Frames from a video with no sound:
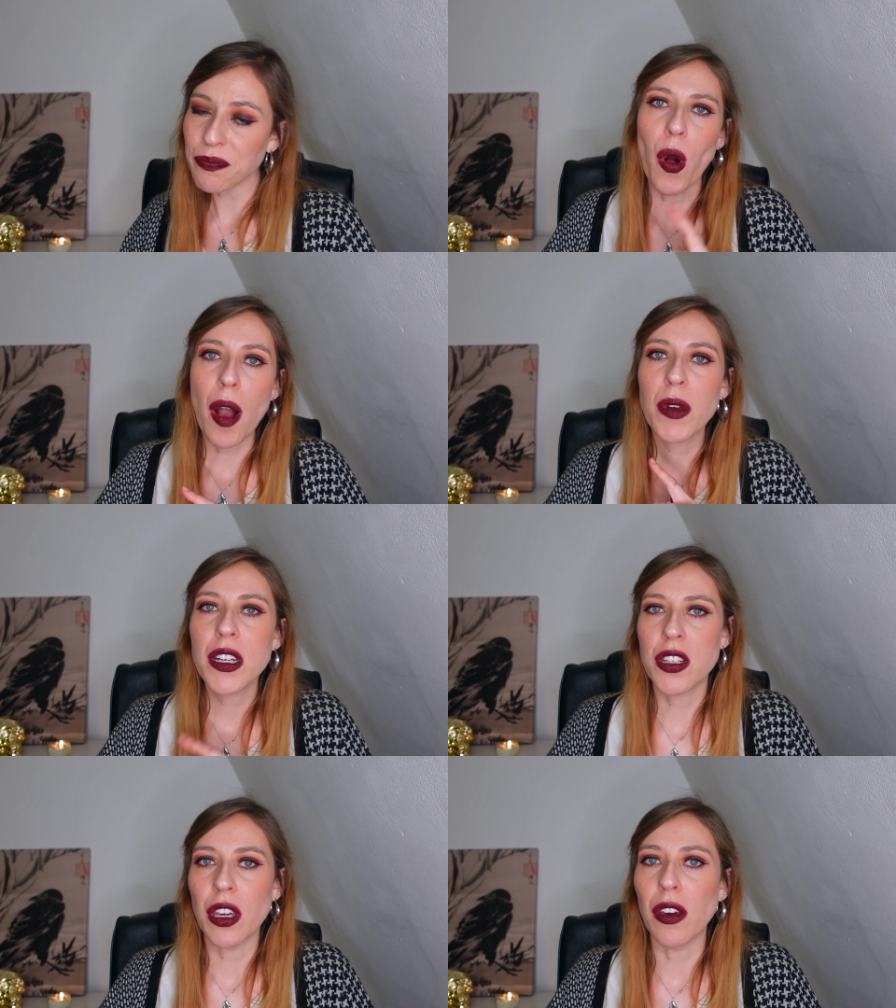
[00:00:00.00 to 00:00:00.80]
What I'm
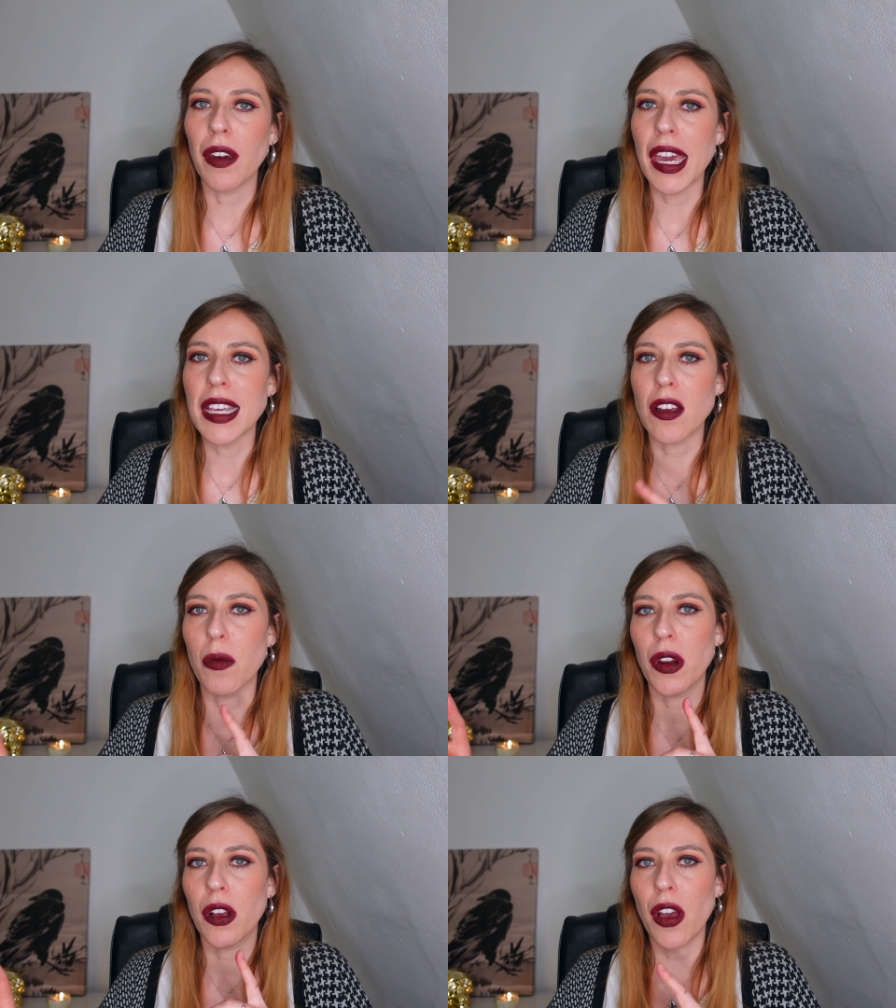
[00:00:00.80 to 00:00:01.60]
gonna do is I'm
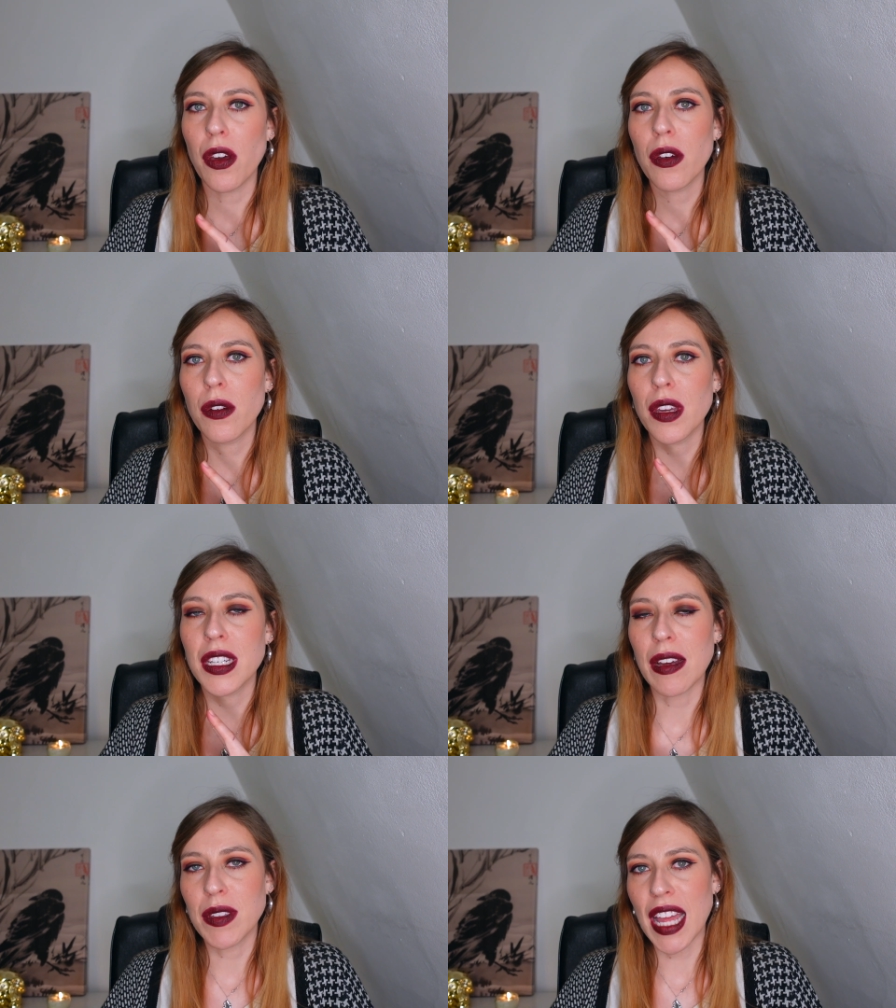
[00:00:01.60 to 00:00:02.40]
gonna go
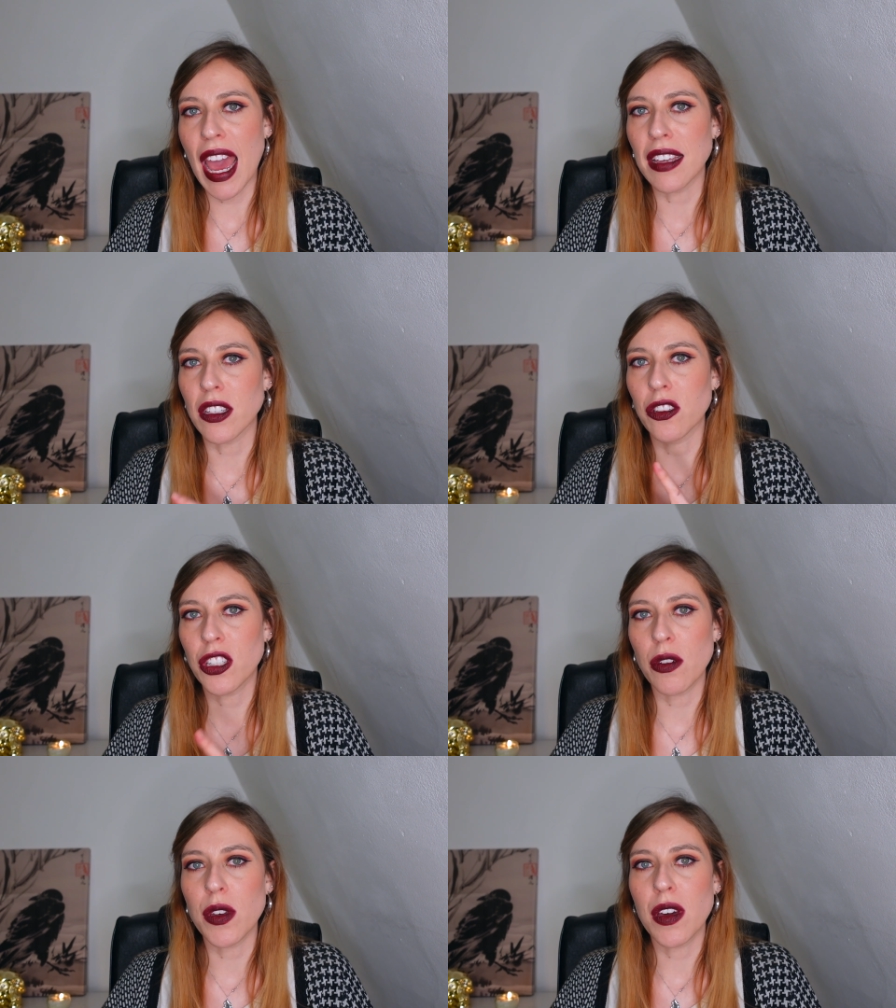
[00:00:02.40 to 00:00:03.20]
downstairs and
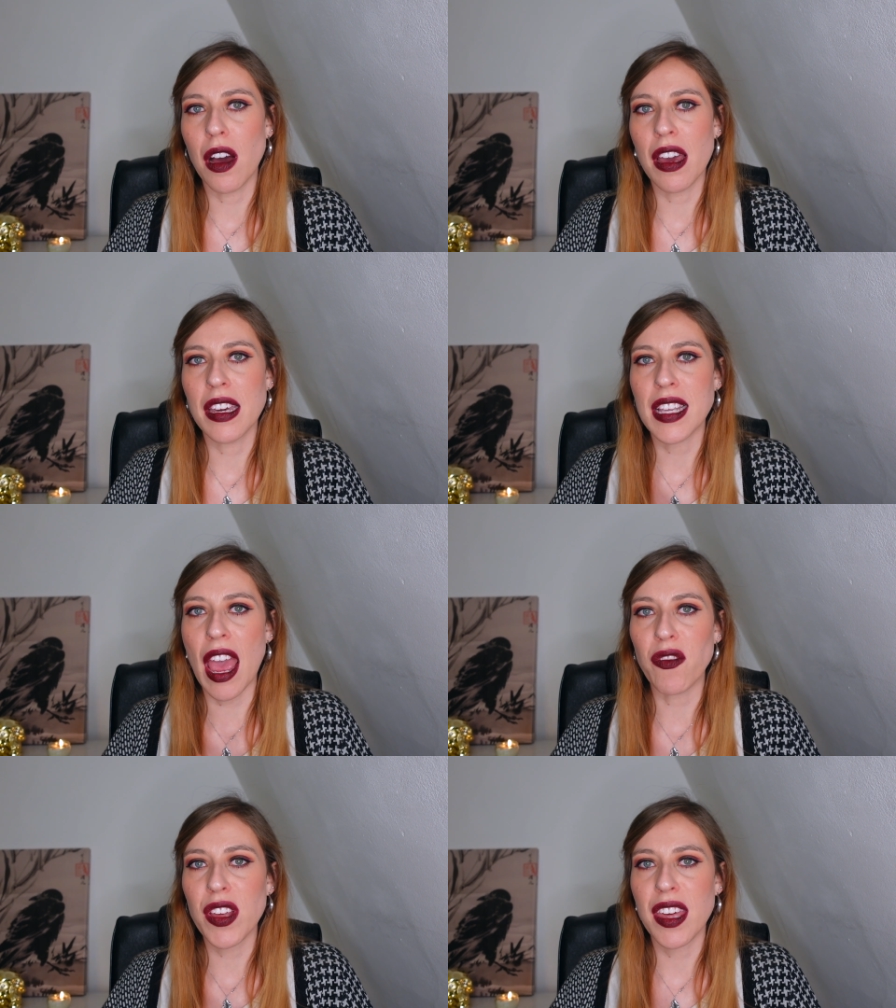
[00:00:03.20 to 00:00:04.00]
show you guys
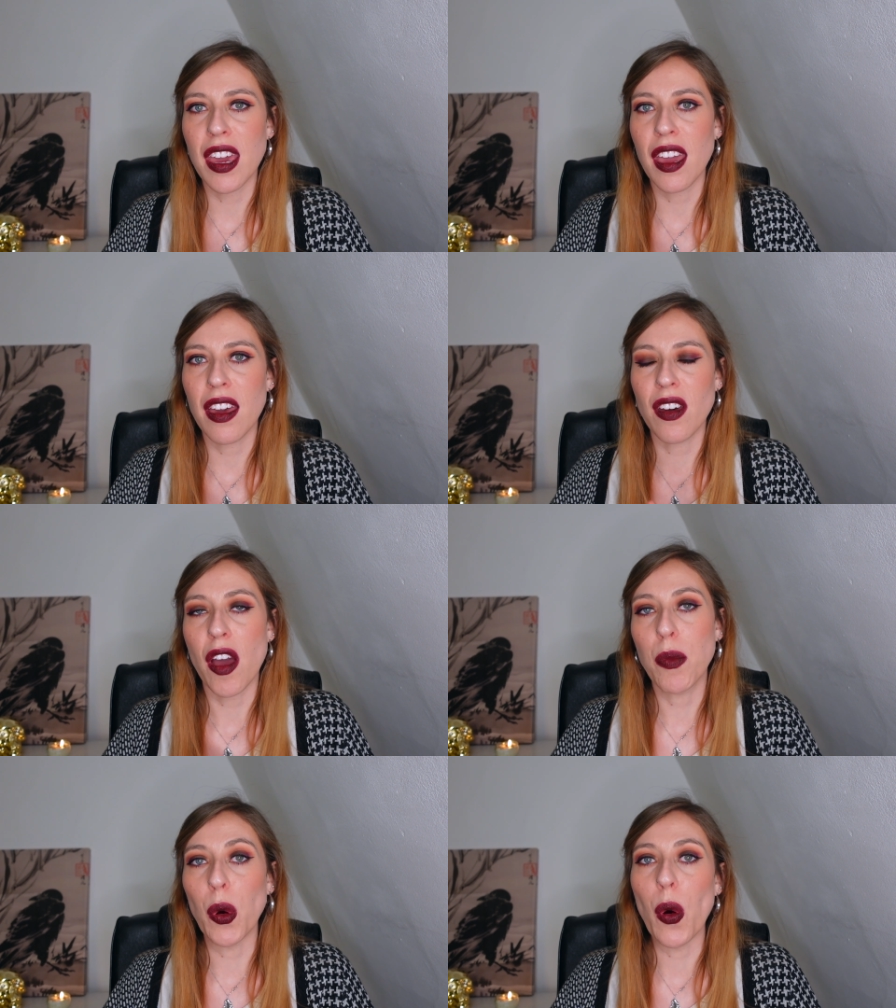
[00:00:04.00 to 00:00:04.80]
everything that
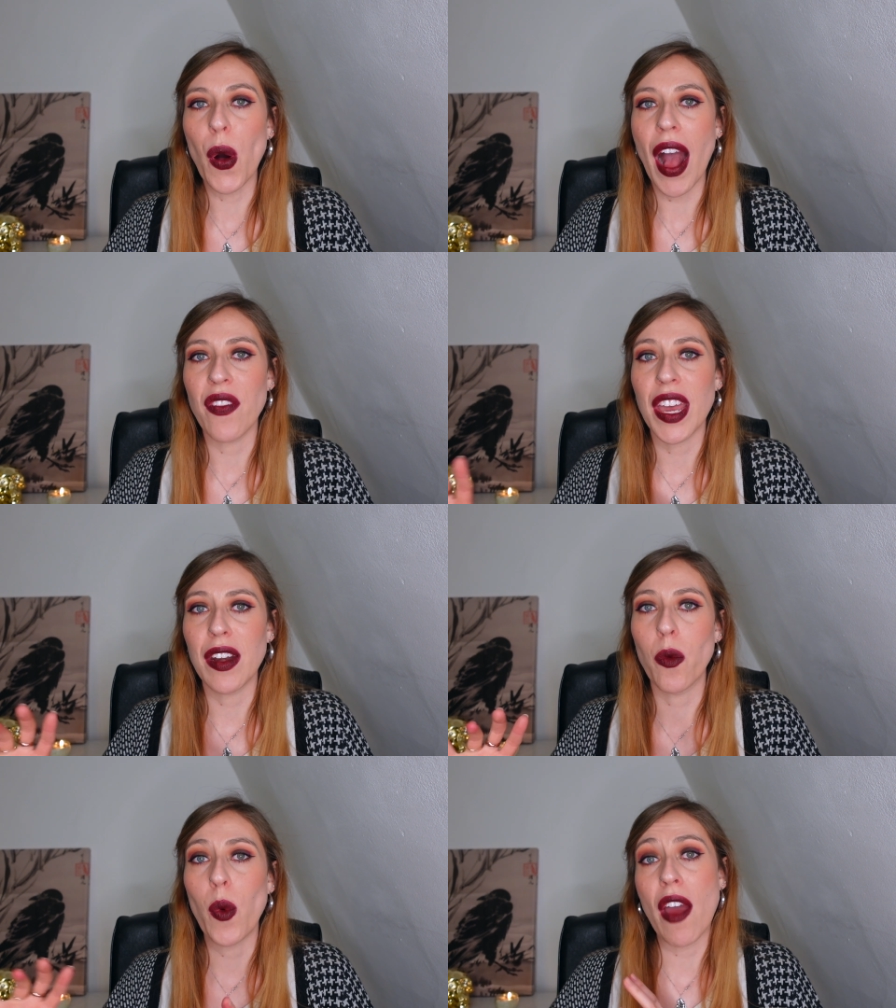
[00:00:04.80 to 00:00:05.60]
I bought and
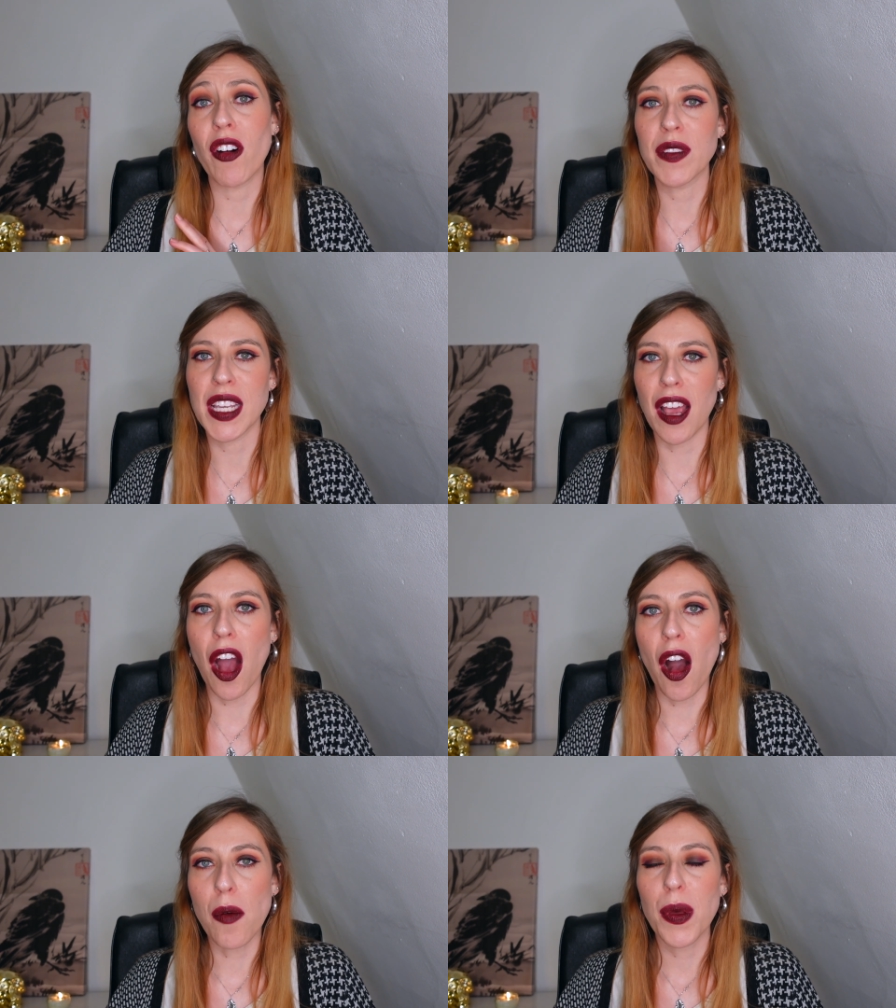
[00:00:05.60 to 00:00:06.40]
then where I've set it
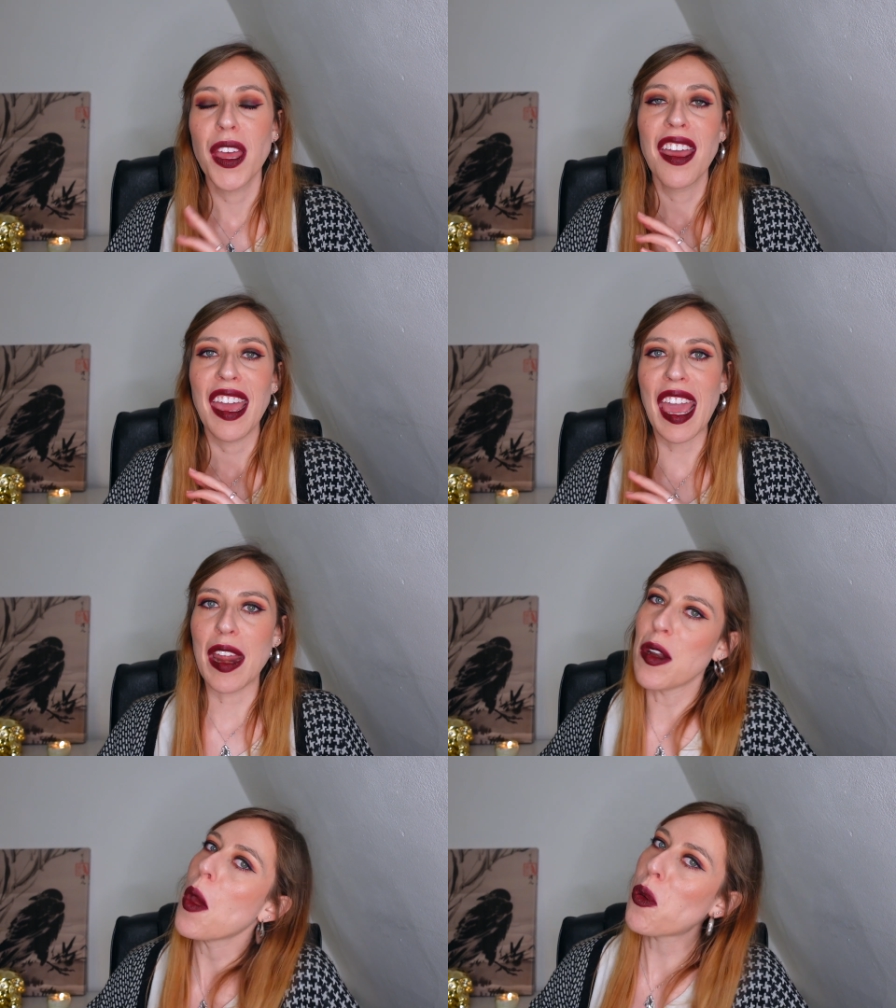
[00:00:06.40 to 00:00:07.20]
up
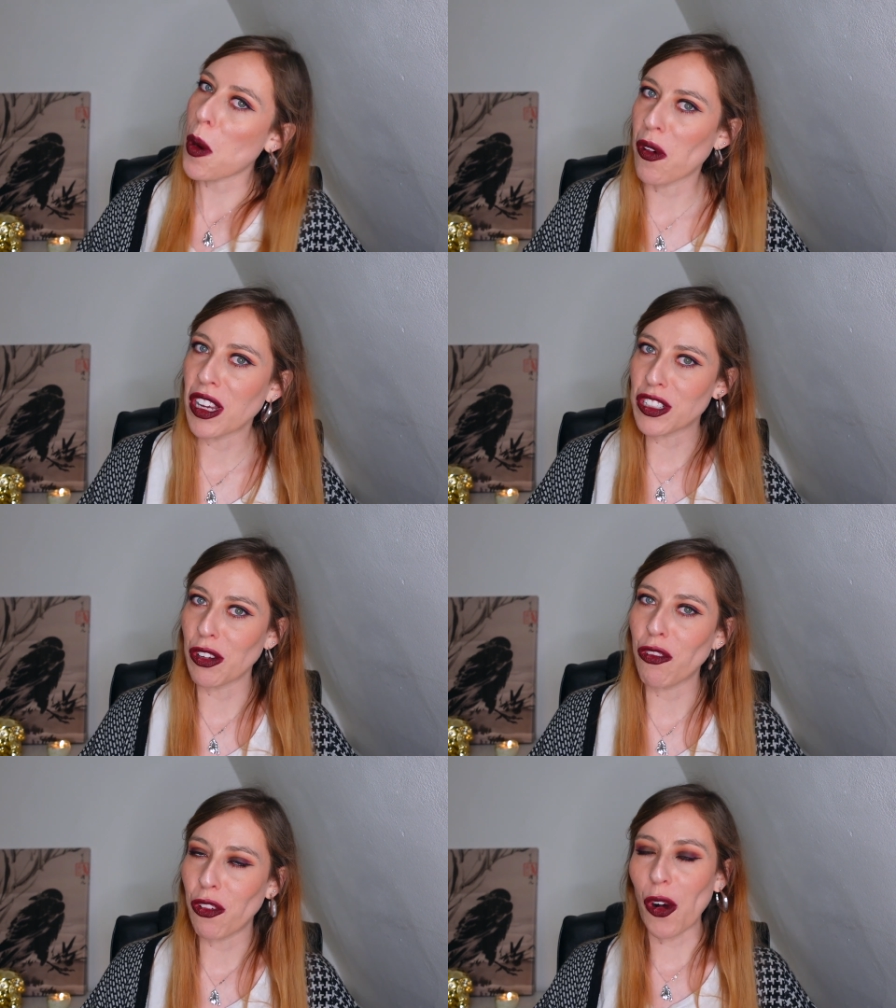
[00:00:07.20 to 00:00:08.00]
in
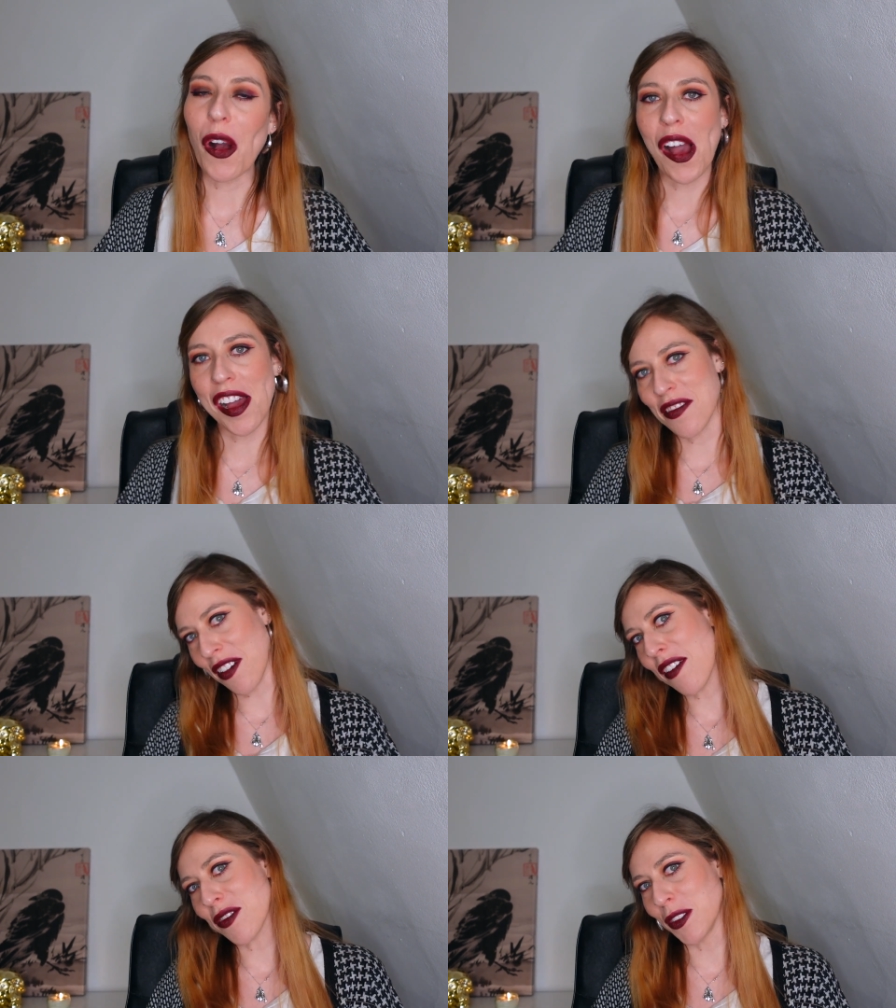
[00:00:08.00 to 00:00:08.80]
preparation for her
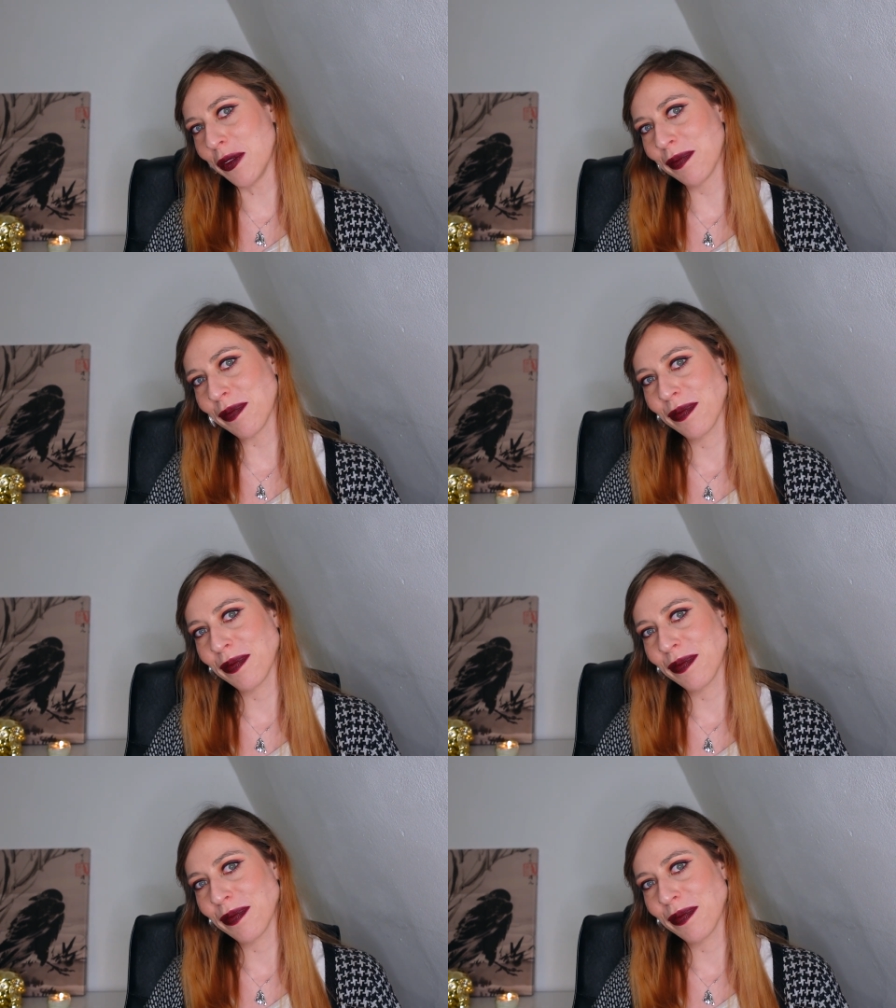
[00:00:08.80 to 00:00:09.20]
arrival.